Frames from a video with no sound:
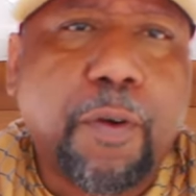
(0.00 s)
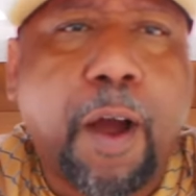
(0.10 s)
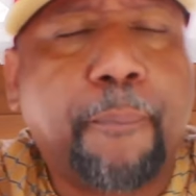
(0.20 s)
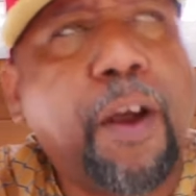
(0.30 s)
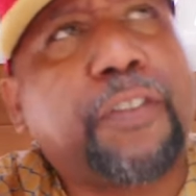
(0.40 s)

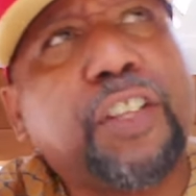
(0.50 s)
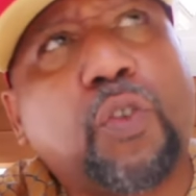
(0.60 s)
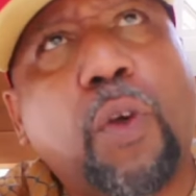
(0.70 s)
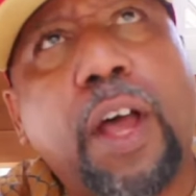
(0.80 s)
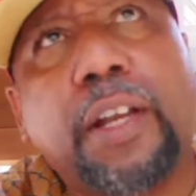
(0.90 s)
Our birthdays
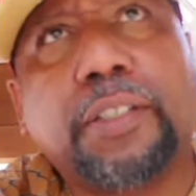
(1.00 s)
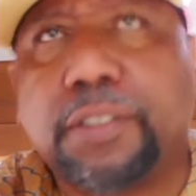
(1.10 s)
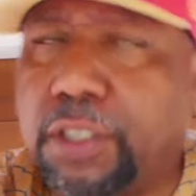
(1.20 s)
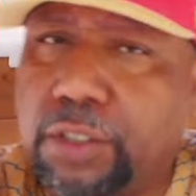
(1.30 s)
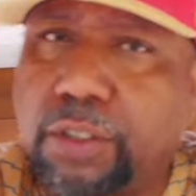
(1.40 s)
around it,
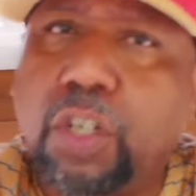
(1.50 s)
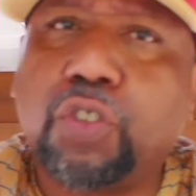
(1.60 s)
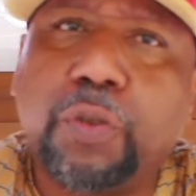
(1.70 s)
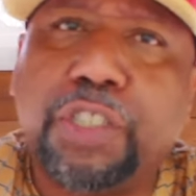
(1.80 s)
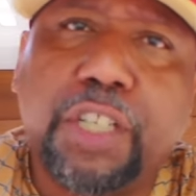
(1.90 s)

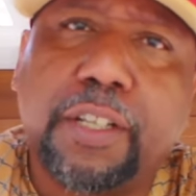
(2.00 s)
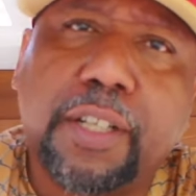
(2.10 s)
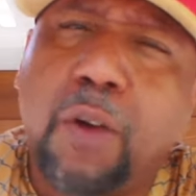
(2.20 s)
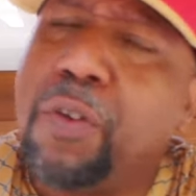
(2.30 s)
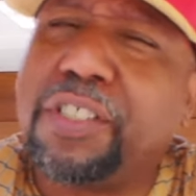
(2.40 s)
close to each
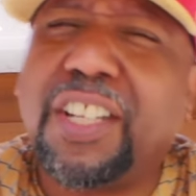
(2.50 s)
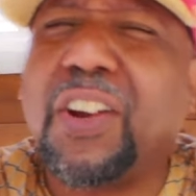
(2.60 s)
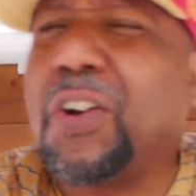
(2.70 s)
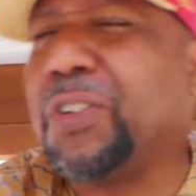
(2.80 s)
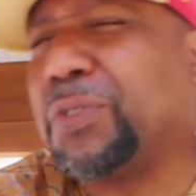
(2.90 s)
other. I want to say
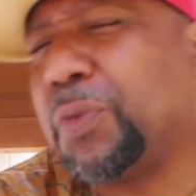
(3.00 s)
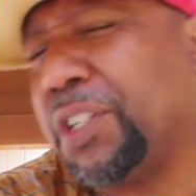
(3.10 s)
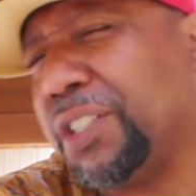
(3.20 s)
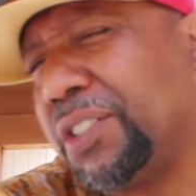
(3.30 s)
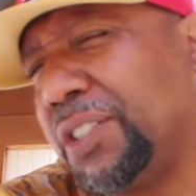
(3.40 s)
hers was